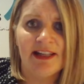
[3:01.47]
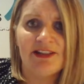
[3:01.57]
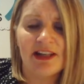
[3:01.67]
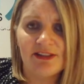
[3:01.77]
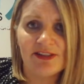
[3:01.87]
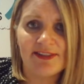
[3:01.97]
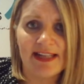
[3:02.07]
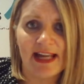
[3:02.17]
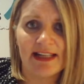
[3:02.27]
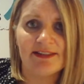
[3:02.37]
to
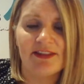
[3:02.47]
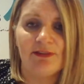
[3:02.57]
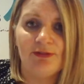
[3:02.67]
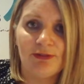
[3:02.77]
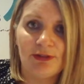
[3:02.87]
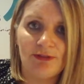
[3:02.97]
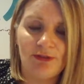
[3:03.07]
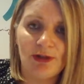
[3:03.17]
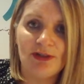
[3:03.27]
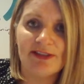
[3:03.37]
understand that
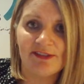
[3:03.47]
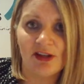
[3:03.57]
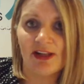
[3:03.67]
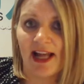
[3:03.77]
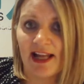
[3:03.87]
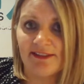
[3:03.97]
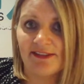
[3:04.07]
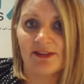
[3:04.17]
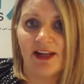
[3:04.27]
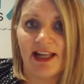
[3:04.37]
food does not
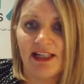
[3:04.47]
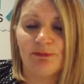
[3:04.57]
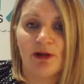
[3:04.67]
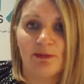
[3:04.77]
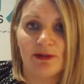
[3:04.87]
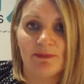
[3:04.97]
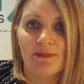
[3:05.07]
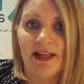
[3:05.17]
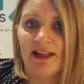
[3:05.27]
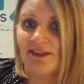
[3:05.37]
answer any
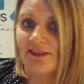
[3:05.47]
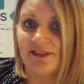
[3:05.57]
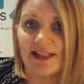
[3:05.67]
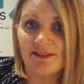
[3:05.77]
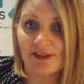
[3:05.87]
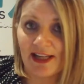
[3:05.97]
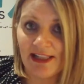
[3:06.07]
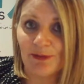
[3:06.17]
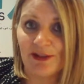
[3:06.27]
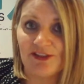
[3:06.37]
problem, doesn't answer
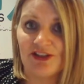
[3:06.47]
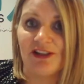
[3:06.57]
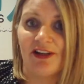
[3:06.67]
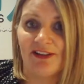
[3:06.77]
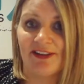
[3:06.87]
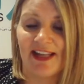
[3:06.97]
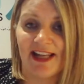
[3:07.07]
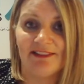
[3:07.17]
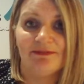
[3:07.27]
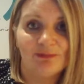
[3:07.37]
any question other
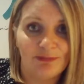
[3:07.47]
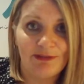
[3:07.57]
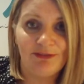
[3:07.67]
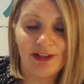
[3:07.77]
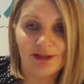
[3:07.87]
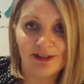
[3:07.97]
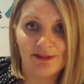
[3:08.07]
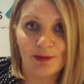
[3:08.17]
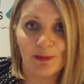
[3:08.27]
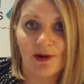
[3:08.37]
than when fuel
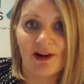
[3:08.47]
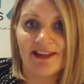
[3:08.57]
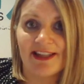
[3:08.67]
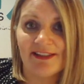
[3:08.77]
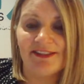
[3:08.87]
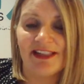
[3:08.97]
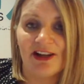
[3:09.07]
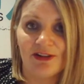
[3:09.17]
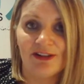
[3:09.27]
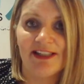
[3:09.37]
is required. That is the
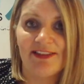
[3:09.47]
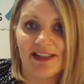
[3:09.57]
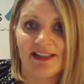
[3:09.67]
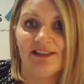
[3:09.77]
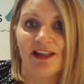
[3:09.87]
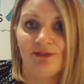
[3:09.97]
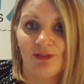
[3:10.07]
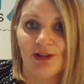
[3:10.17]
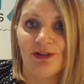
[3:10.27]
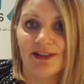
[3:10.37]
only thing that
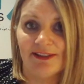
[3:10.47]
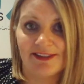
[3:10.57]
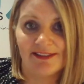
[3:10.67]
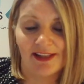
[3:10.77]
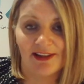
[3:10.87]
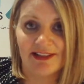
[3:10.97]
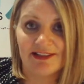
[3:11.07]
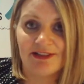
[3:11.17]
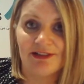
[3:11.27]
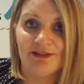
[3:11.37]
food is
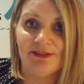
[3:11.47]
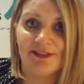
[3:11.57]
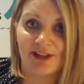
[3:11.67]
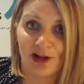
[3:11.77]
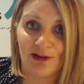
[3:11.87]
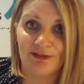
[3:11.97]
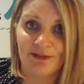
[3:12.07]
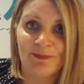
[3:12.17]
designed to solve.